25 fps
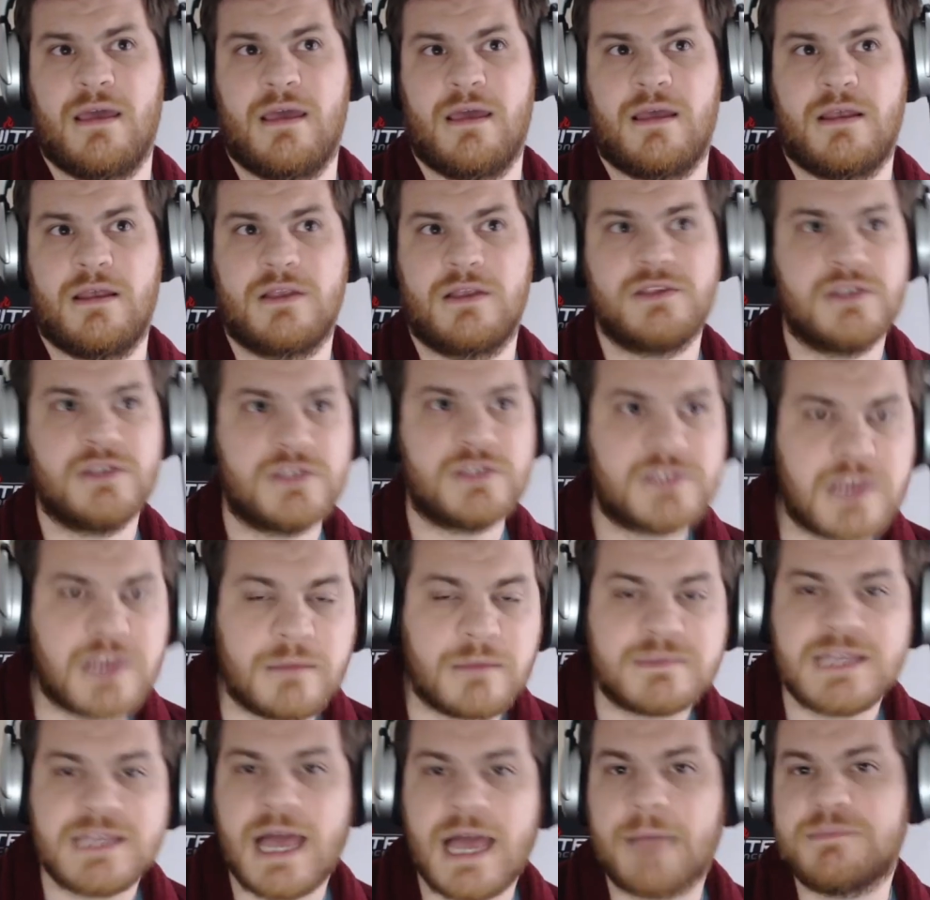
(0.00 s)

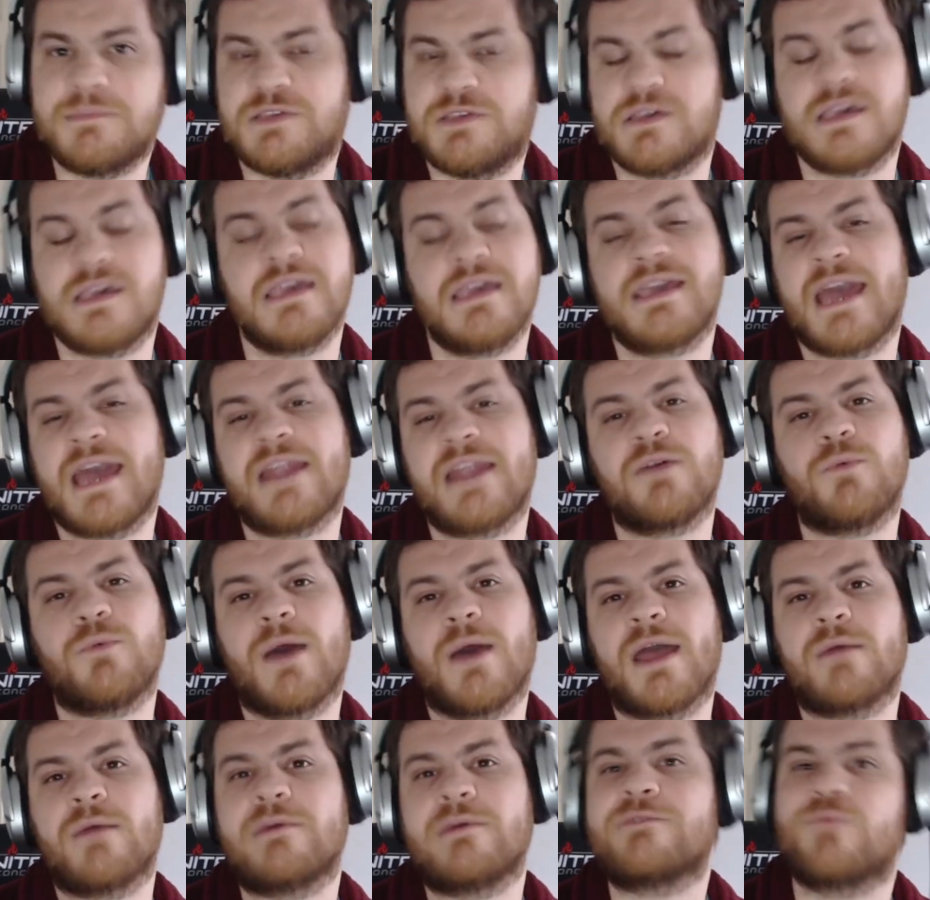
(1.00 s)
Sometimes you can get away
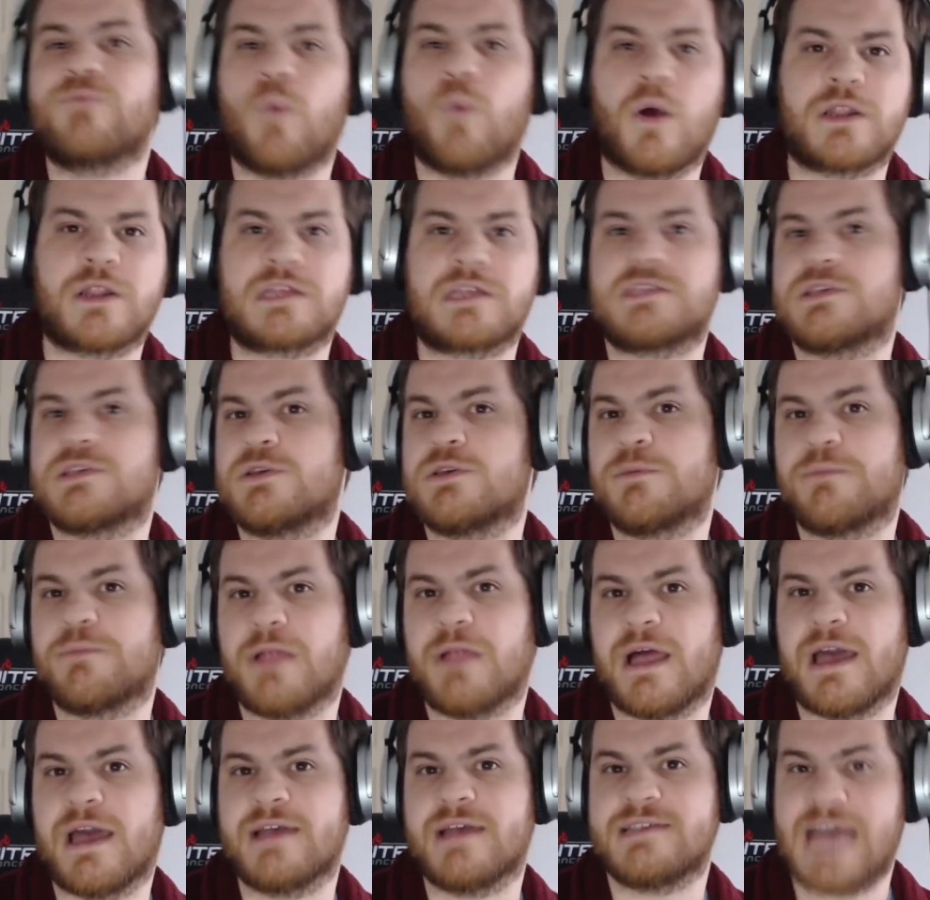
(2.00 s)
with 1 or 2
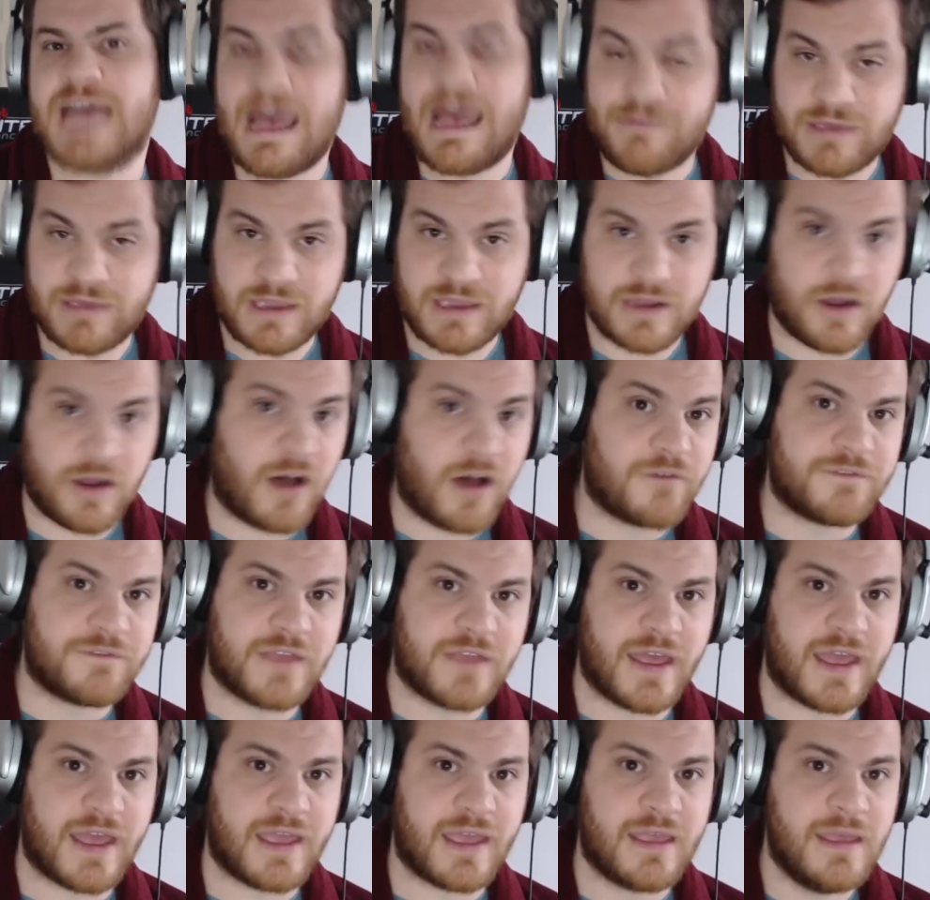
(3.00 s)
players having an off
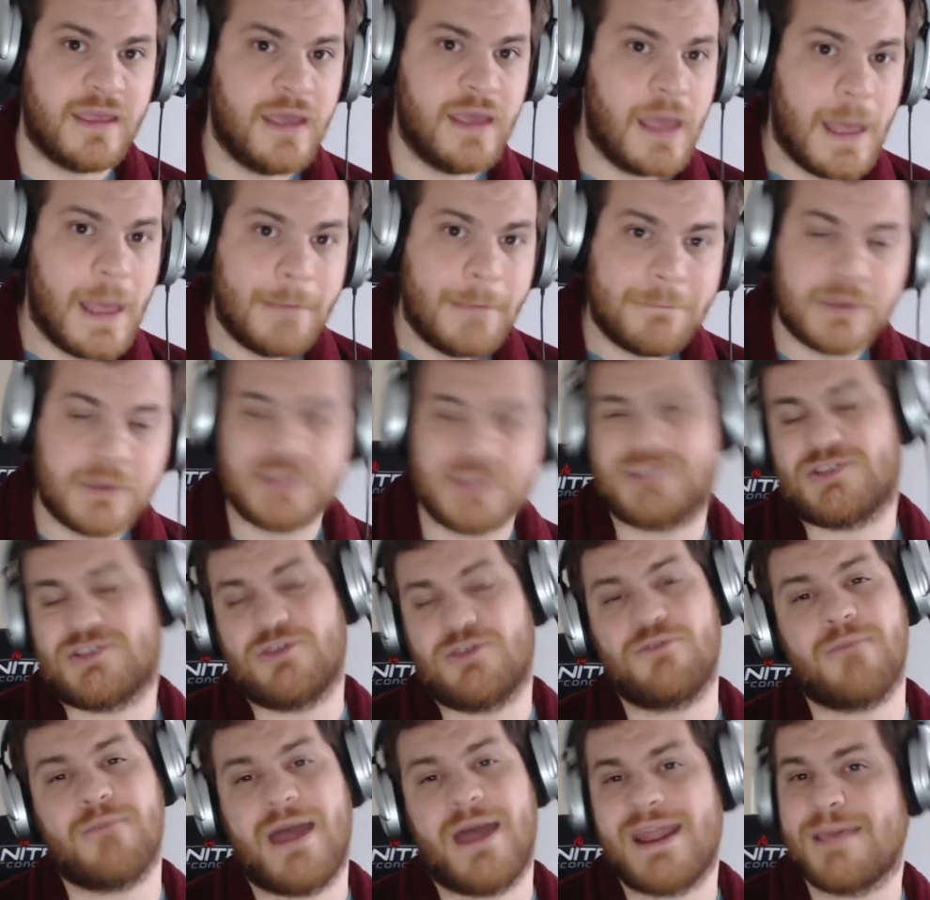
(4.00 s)
day, but too
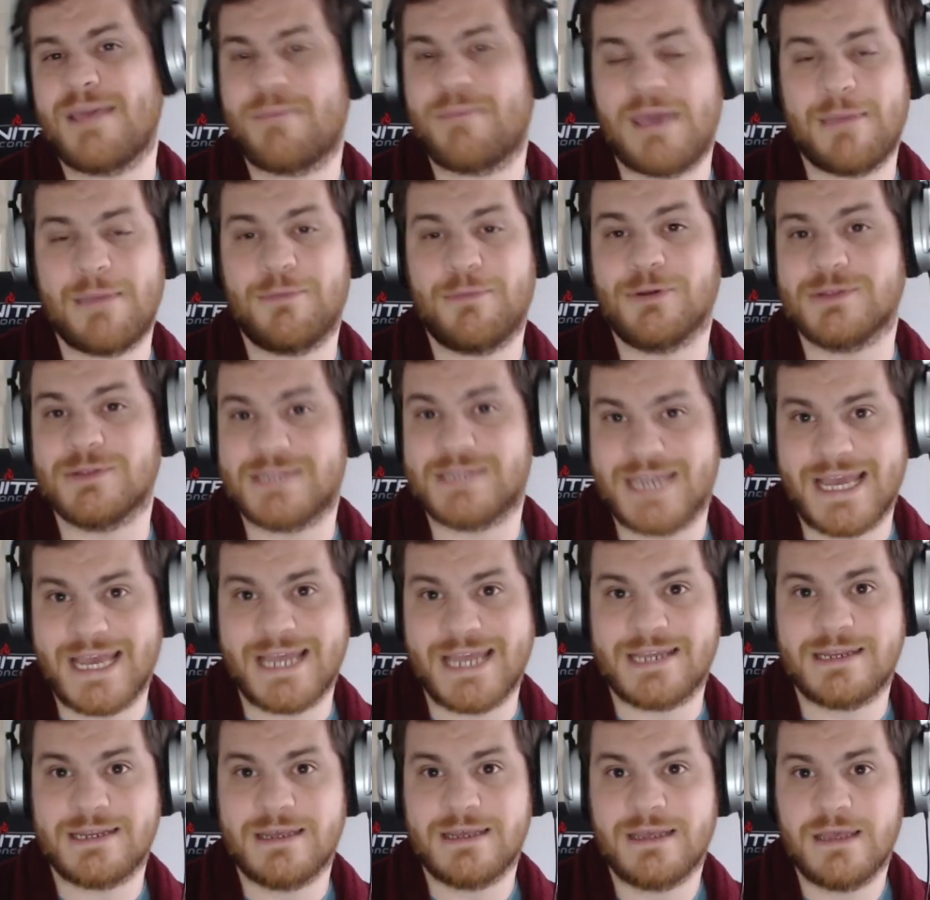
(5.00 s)
many people did.
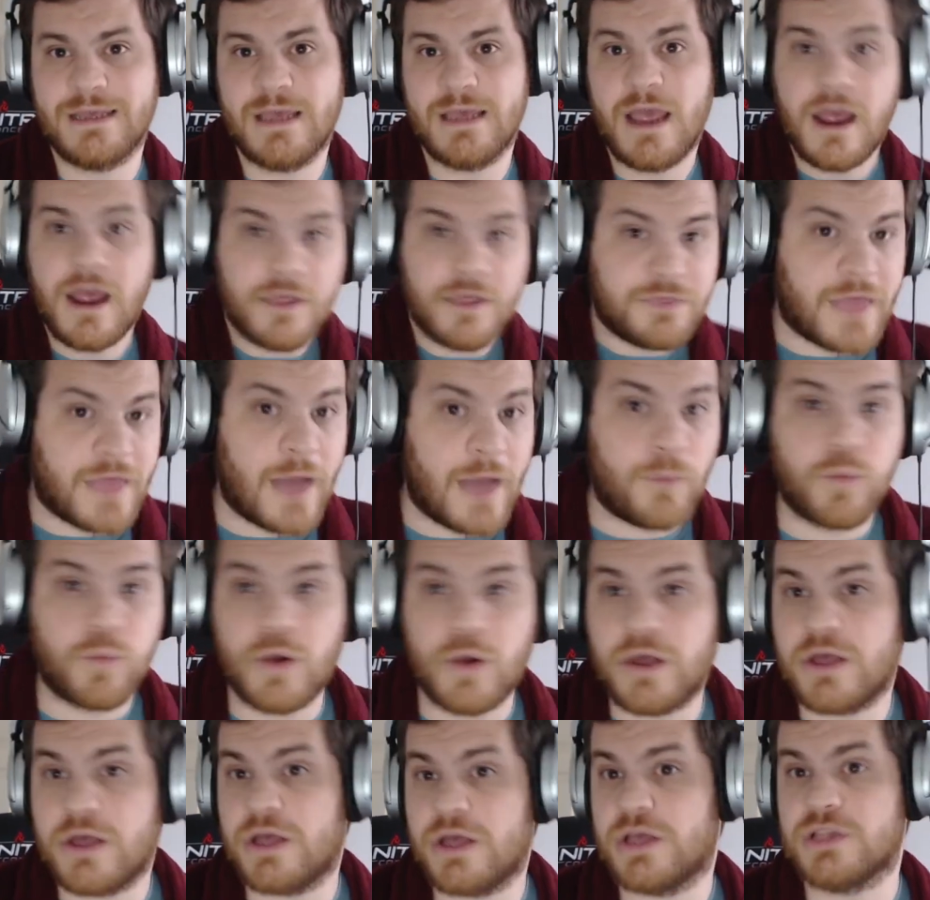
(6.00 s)
There
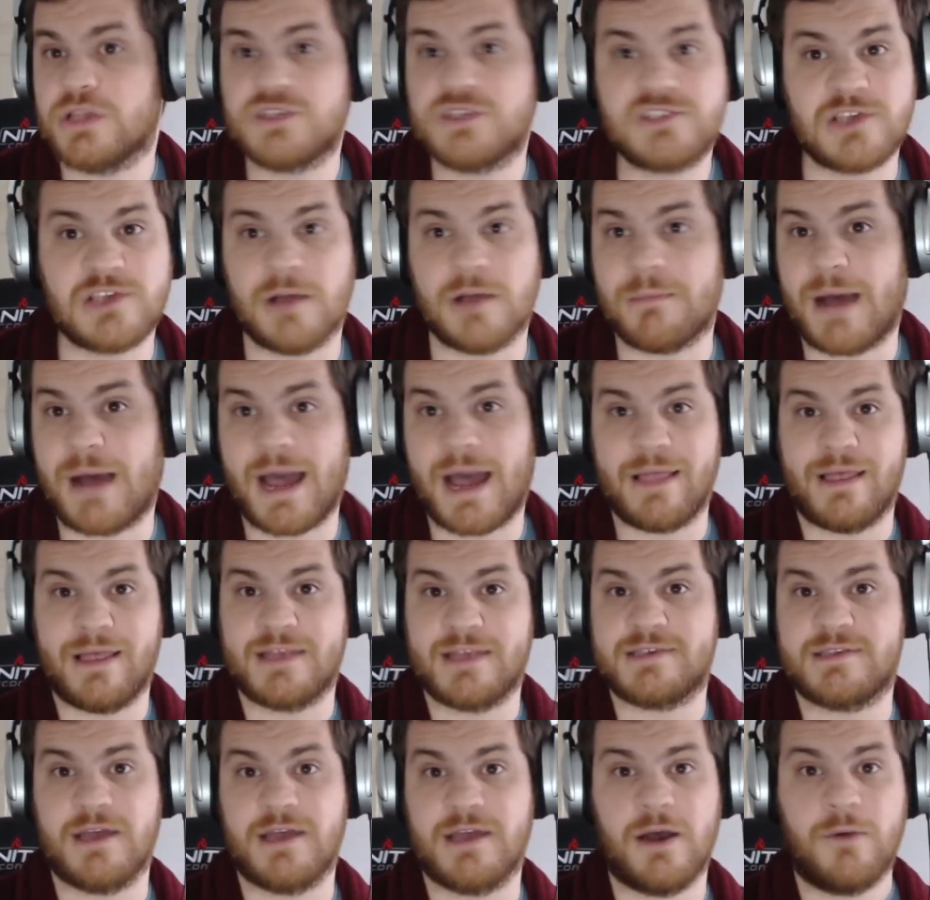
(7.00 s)
were some highlights,
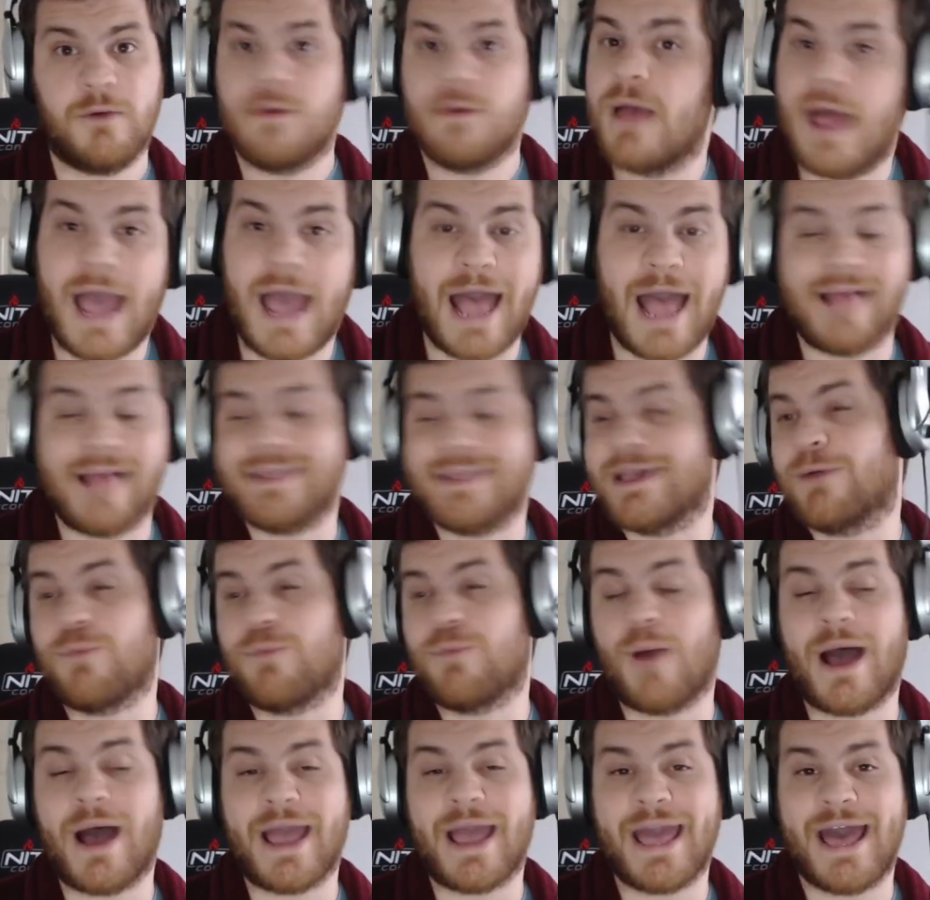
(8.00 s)
though. Elliot
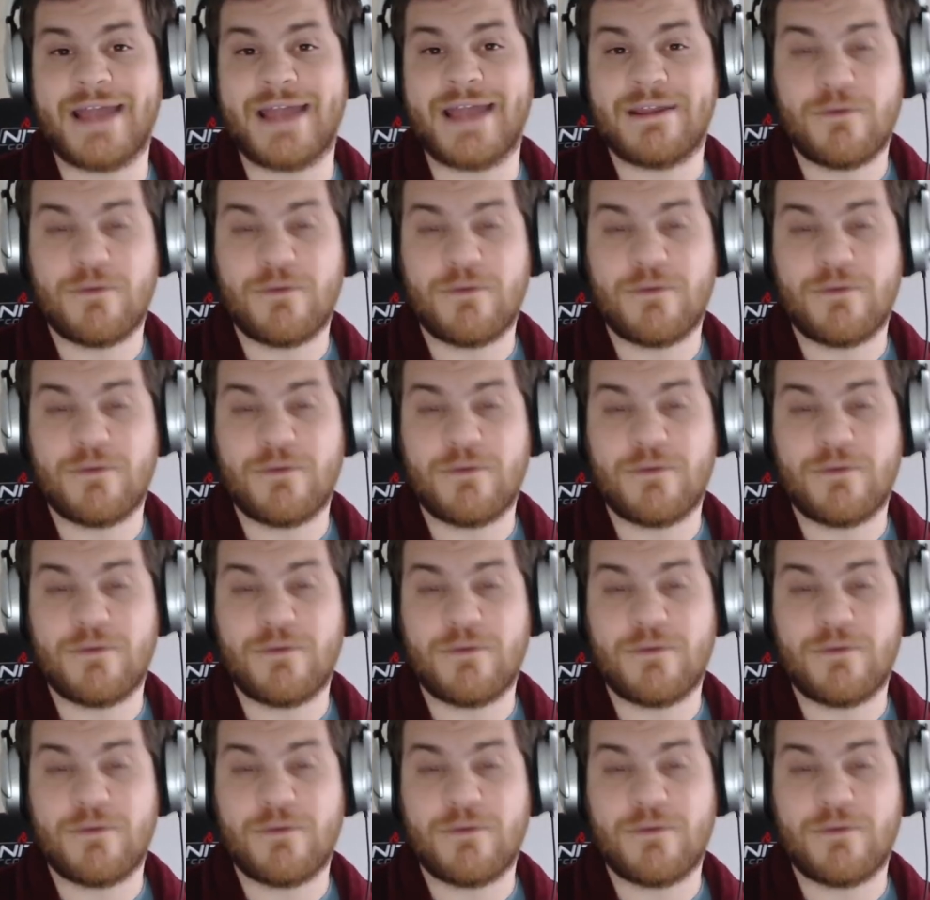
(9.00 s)
Whitehead was